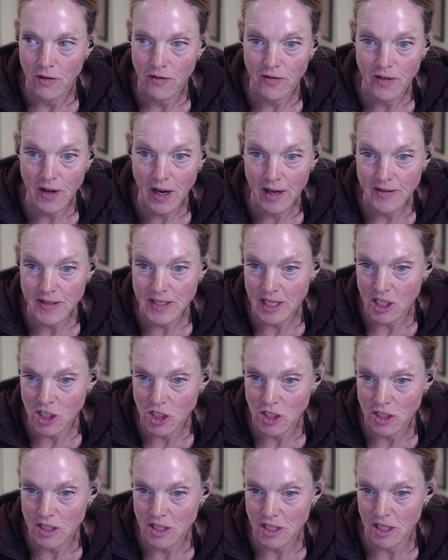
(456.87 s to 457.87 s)
five
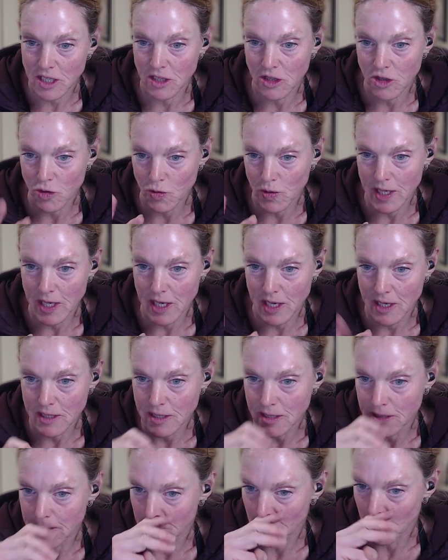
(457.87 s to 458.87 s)
sessions in three
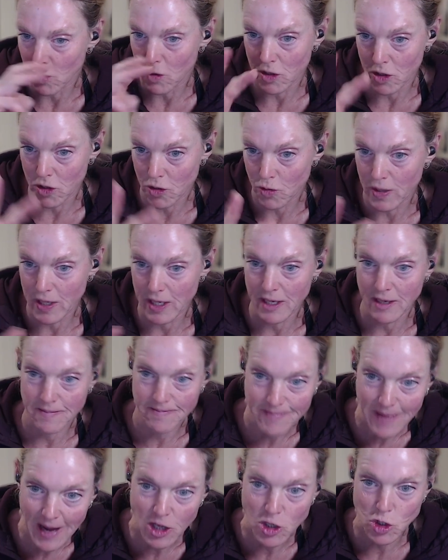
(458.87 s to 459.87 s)
days or in
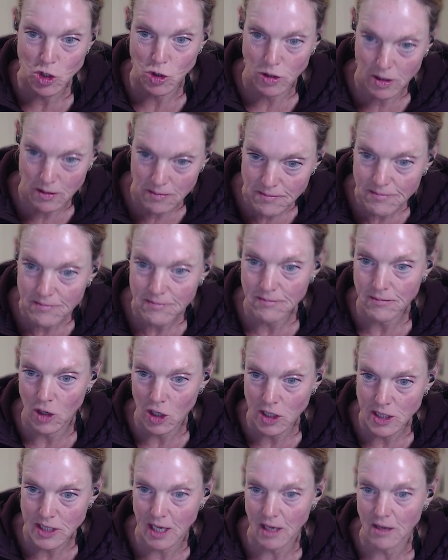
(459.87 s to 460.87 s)
three actually
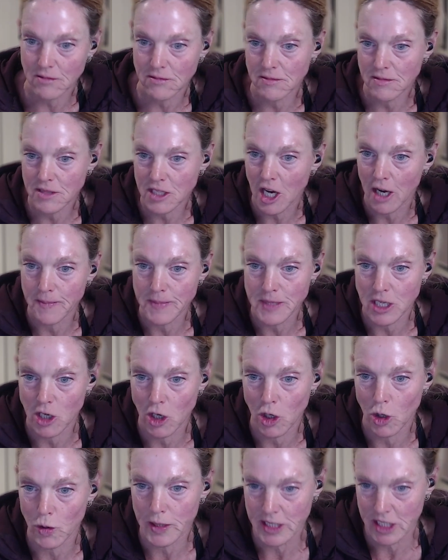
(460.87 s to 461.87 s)
marked out times that
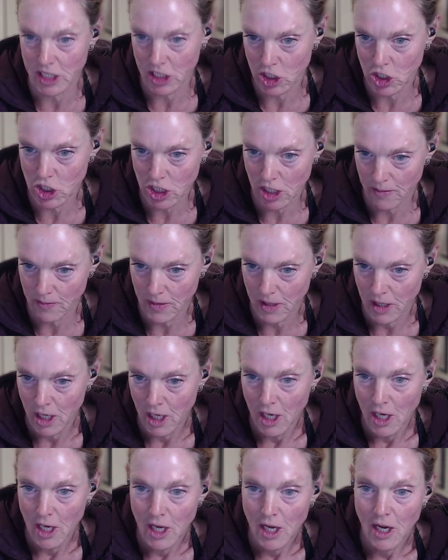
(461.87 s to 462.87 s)
you're going to the gym.
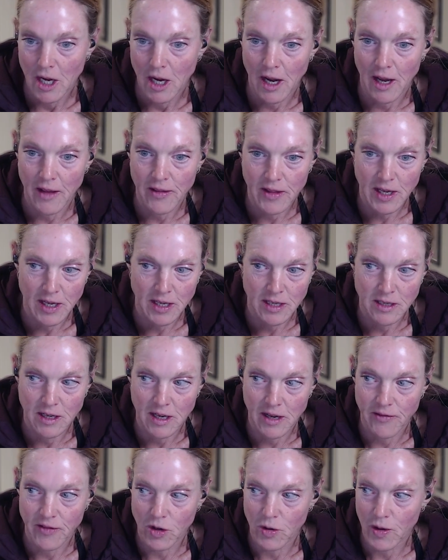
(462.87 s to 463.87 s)
And
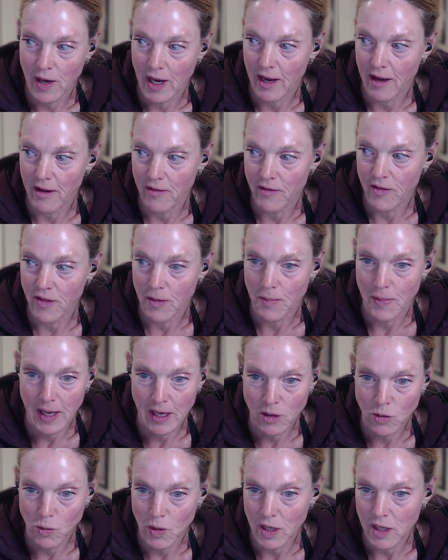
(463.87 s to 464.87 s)
then if you have the
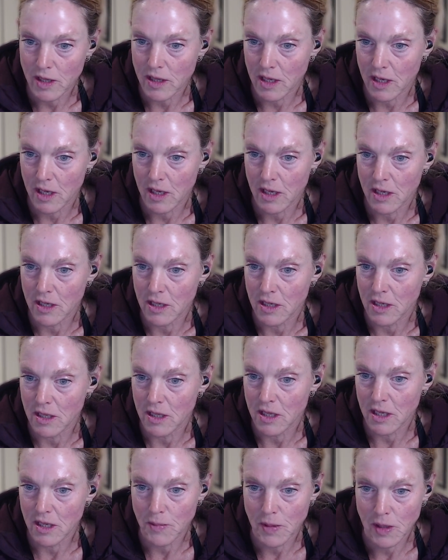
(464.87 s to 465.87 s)
bandwidth
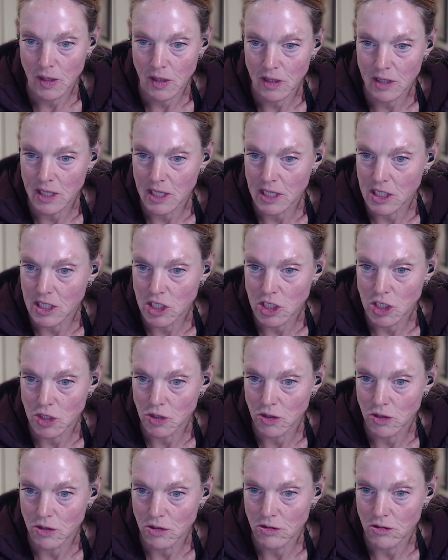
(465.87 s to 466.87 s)
and the ability
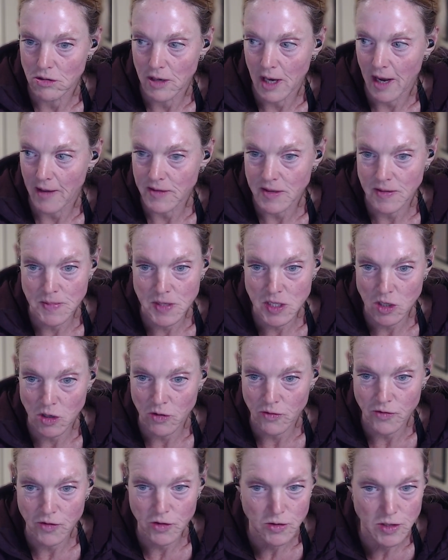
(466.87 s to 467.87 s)
to have some
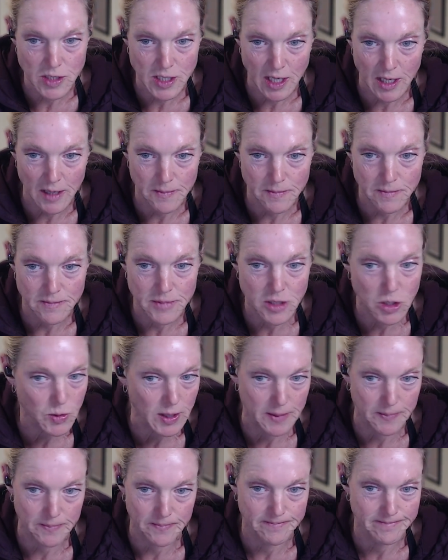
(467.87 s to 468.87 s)
soul food time, do
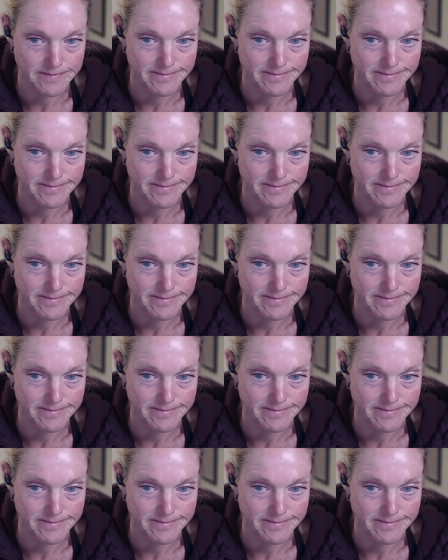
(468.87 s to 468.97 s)
it